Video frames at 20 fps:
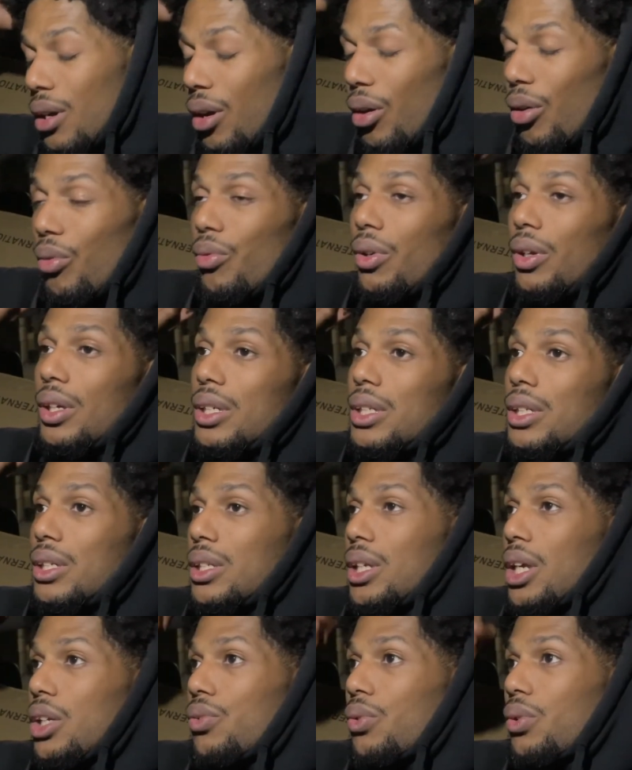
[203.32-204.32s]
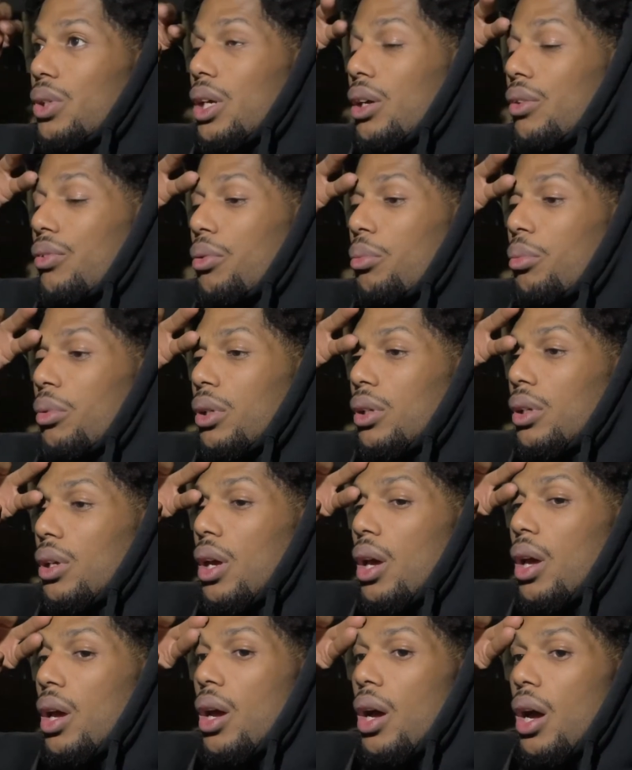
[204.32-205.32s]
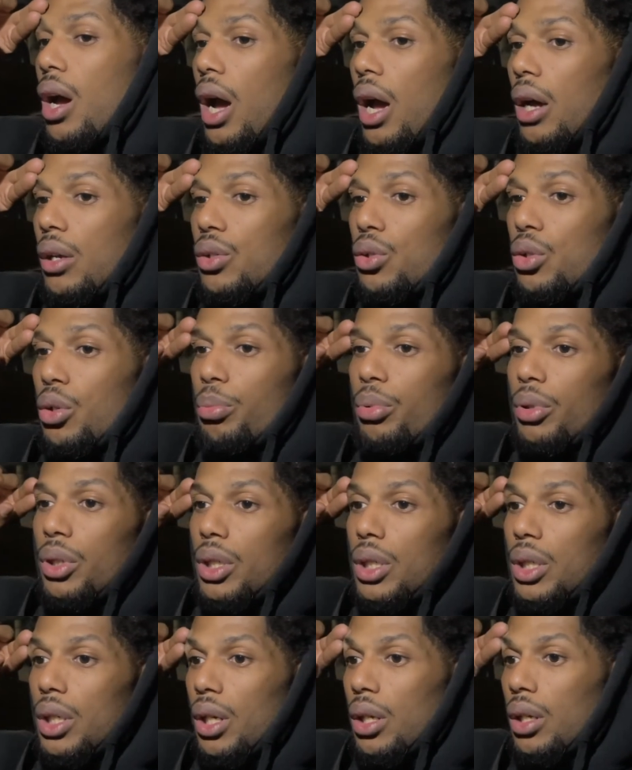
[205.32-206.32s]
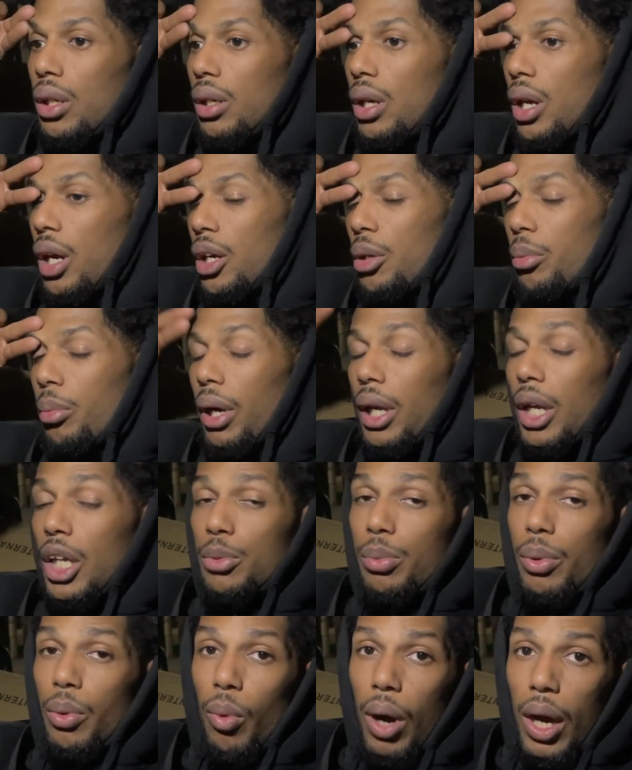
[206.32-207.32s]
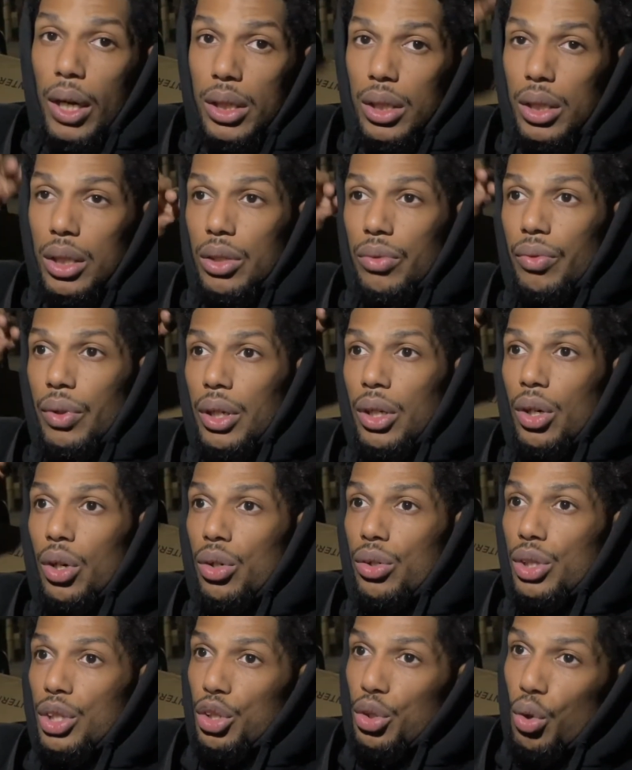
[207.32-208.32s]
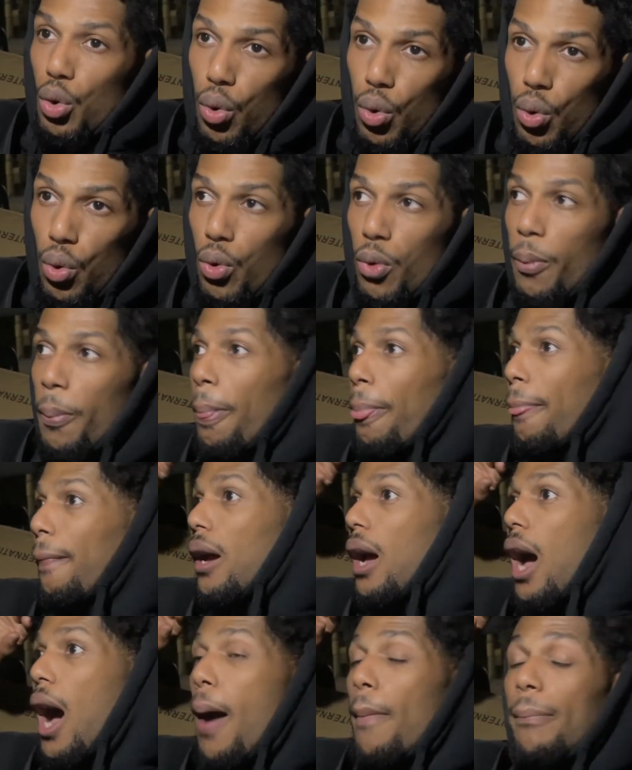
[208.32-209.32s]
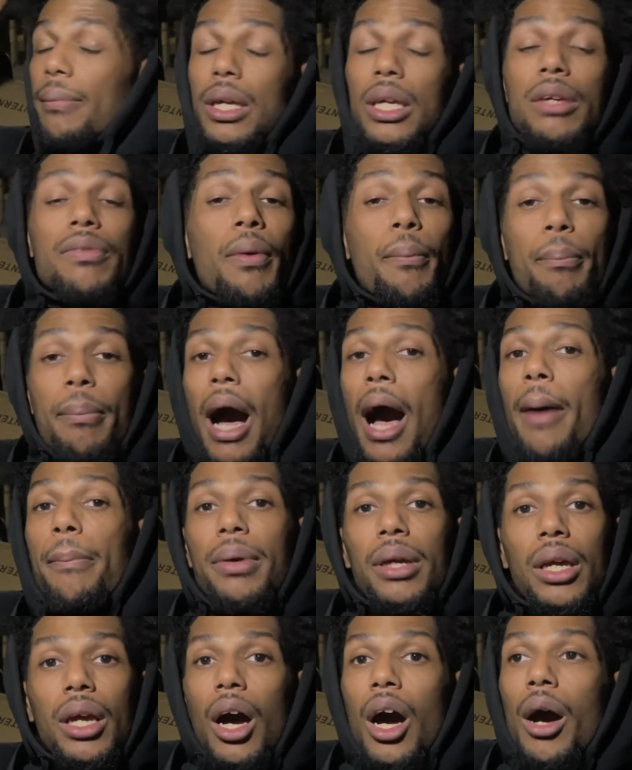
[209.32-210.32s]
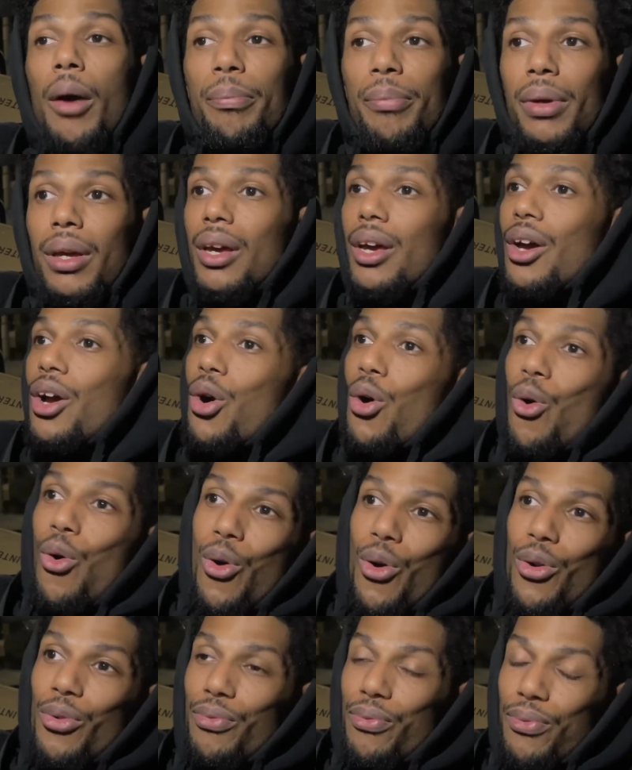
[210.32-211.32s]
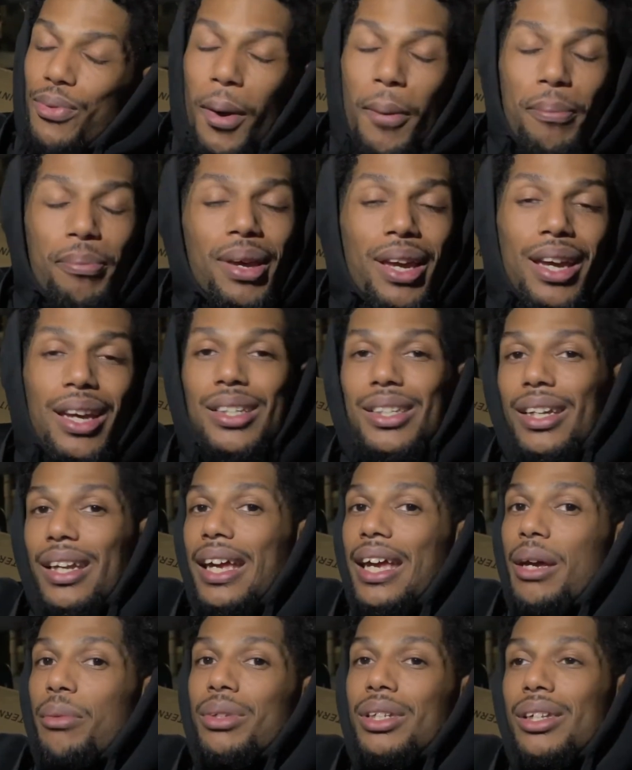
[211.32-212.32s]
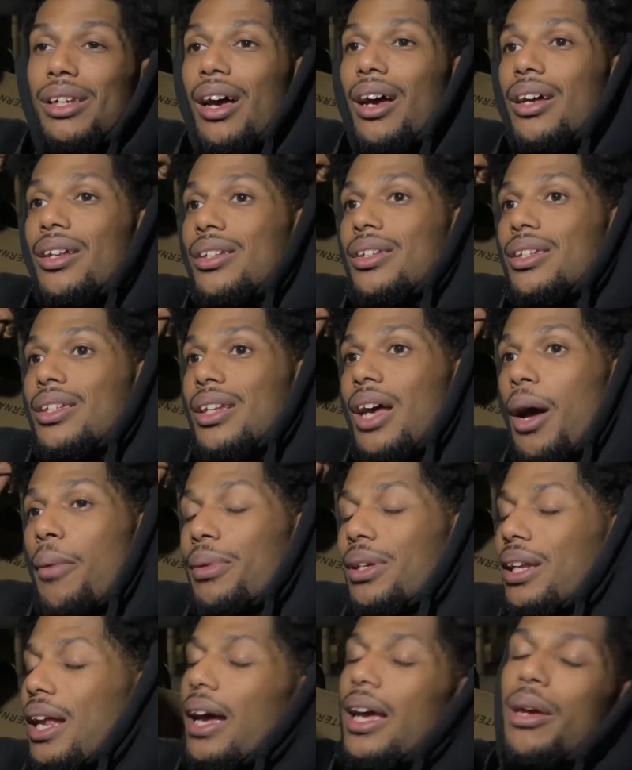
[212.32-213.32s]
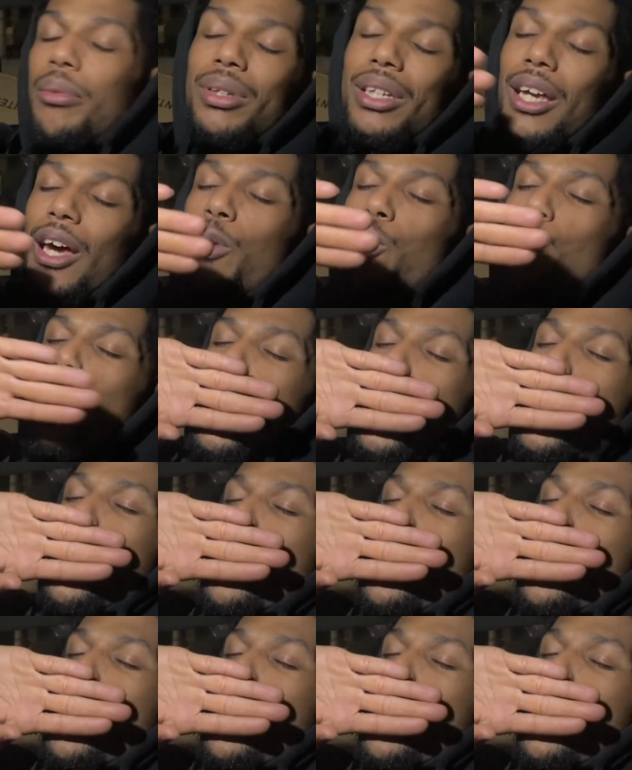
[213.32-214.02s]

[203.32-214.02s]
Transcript: really successful day for me. I do appreciate it. Everybody that's been watching these videos, it's cool. I'm even popping up on front page at not Amazon, whoa,